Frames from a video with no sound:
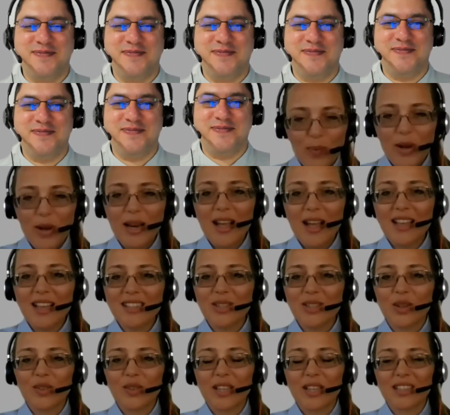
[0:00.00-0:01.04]
so I want to
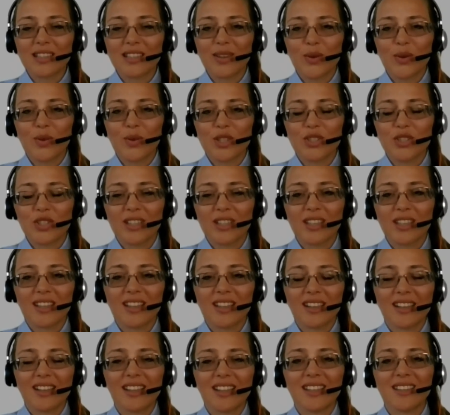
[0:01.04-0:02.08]
ask you another question
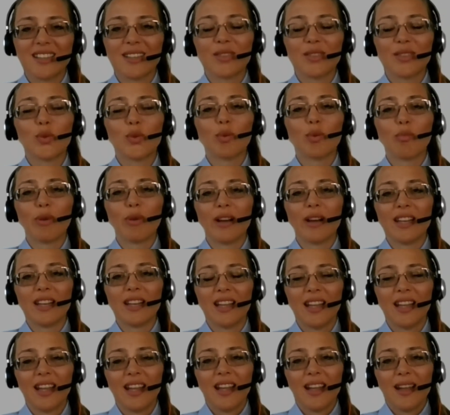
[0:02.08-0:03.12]
here related to
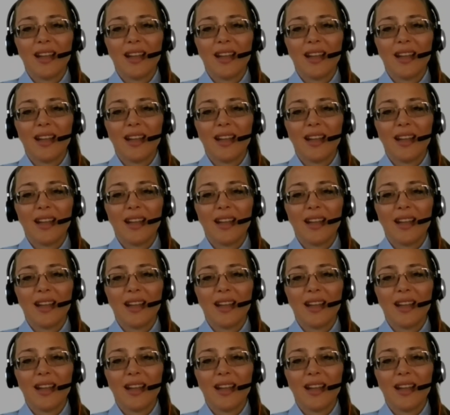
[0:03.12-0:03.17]
money,